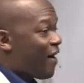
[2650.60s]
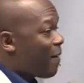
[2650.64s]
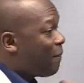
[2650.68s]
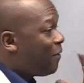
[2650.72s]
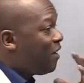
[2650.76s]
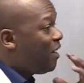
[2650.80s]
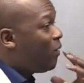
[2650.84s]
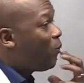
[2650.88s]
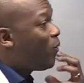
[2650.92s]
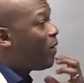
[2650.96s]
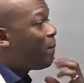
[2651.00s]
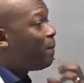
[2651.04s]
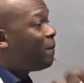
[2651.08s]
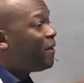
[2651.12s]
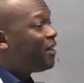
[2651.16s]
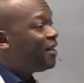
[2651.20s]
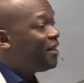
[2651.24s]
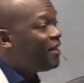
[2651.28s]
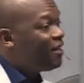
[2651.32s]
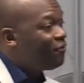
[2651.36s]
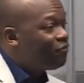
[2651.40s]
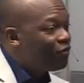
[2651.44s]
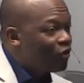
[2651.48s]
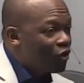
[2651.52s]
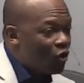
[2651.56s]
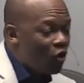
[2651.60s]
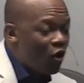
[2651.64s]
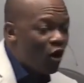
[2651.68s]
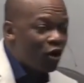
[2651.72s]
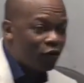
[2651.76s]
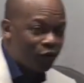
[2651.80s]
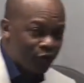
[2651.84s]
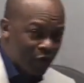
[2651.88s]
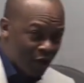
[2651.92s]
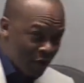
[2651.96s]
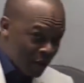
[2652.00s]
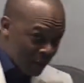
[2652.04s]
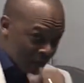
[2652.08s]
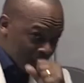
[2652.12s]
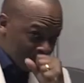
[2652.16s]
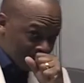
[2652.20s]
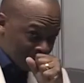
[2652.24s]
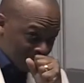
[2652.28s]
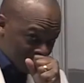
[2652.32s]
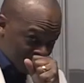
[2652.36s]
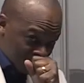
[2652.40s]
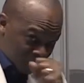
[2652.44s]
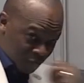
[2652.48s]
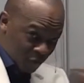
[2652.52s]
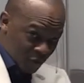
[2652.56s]
family, we believe in God
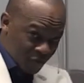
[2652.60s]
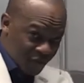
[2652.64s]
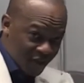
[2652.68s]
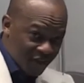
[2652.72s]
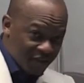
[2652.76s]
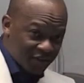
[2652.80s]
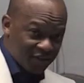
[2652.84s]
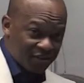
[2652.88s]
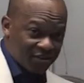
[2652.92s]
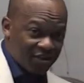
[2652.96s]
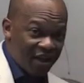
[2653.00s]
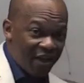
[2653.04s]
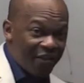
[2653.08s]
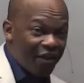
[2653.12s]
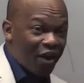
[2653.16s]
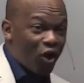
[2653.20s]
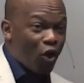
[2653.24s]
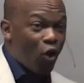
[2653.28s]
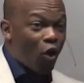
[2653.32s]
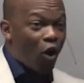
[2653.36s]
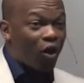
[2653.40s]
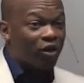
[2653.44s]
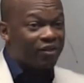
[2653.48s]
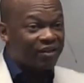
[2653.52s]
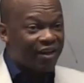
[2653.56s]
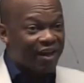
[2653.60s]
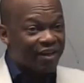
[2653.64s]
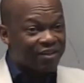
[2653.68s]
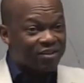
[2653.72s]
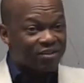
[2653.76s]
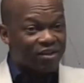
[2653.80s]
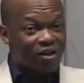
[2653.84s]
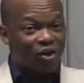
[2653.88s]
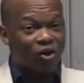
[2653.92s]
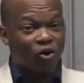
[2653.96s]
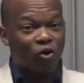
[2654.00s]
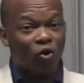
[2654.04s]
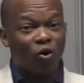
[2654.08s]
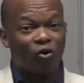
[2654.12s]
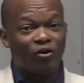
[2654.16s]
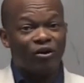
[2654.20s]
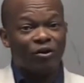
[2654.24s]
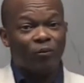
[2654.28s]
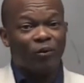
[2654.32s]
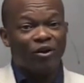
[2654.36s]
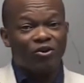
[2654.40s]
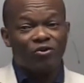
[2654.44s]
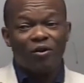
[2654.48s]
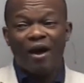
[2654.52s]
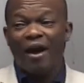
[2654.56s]
for this. And then God gets the
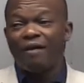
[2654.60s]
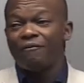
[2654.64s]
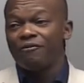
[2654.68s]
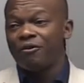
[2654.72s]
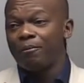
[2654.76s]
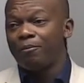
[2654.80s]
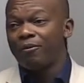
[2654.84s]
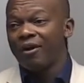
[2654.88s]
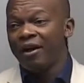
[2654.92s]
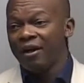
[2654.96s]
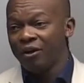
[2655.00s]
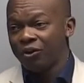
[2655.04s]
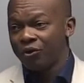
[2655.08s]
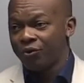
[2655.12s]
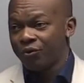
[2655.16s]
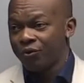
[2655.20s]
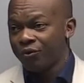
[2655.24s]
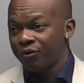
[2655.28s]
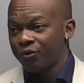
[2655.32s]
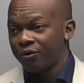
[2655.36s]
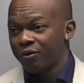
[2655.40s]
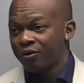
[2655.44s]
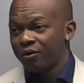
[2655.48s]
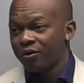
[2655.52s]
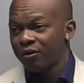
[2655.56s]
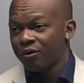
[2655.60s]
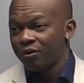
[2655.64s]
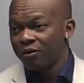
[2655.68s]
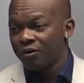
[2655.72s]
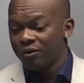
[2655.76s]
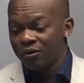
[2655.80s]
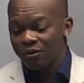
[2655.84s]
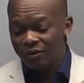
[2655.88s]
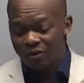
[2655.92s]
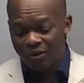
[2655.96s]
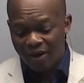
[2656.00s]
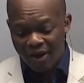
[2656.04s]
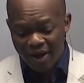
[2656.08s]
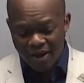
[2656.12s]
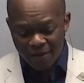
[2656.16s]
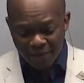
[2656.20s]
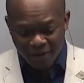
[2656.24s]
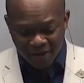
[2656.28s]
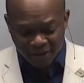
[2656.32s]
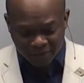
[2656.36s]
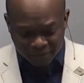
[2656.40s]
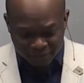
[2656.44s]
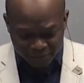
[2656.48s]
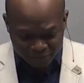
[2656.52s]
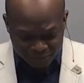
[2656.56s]
glory when you have the breakthrough.
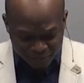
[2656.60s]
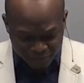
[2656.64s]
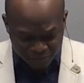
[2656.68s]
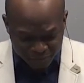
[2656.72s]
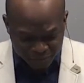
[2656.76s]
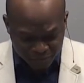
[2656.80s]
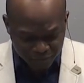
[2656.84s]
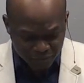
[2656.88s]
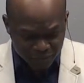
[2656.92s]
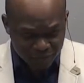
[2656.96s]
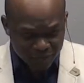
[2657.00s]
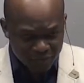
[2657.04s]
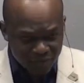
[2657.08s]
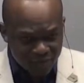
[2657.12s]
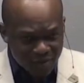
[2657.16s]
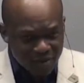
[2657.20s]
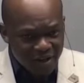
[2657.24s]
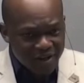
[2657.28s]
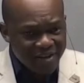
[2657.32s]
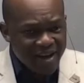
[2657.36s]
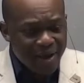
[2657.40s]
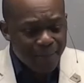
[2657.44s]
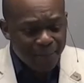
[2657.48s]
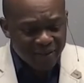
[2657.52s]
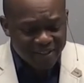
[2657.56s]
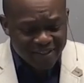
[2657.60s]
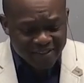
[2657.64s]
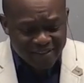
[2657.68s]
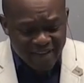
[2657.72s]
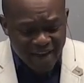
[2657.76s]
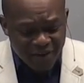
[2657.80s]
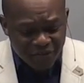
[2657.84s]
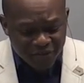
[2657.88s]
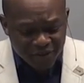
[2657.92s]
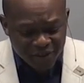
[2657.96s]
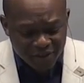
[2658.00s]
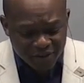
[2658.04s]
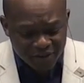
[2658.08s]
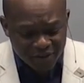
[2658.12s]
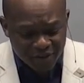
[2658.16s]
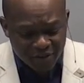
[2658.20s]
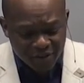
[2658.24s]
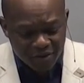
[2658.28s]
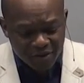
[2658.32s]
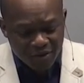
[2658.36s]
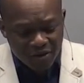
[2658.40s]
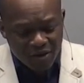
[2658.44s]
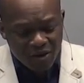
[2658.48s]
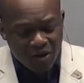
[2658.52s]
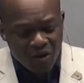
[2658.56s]
Amen. Number seven,
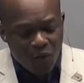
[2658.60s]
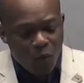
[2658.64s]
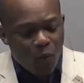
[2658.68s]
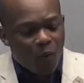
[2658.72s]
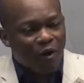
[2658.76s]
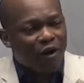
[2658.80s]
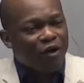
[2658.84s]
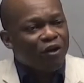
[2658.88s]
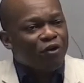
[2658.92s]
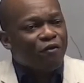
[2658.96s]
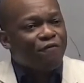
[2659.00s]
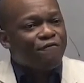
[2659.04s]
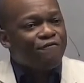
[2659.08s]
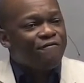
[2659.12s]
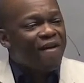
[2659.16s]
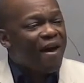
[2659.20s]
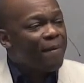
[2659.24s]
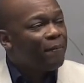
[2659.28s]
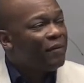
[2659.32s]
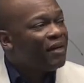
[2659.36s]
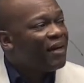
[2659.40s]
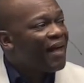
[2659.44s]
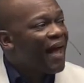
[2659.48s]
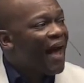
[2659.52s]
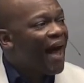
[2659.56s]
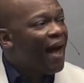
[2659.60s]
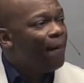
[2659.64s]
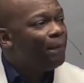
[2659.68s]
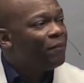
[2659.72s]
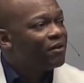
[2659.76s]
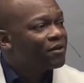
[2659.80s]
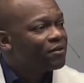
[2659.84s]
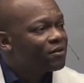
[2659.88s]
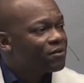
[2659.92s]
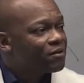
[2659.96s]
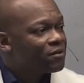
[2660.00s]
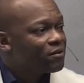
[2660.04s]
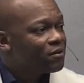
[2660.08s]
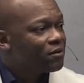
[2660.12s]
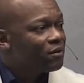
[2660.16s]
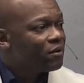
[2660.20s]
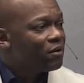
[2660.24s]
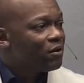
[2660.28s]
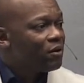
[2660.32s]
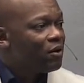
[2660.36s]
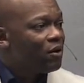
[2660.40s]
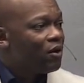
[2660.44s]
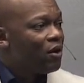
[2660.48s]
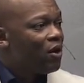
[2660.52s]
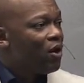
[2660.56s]
what are your family habits?
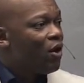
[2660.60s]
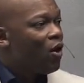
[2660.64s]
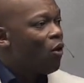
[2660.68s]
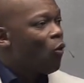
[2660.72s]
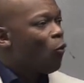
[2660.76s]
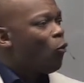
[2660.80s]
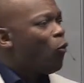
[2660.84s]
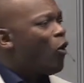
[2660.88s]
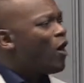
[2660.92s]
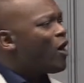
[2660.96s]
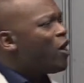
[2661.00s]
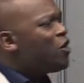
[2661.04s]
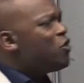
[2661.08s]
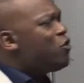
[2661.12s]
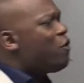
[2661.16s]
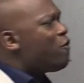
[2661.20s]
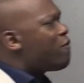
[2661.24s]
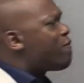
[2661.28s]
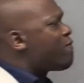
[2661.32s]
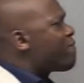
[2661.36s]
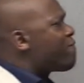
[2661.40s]
What are your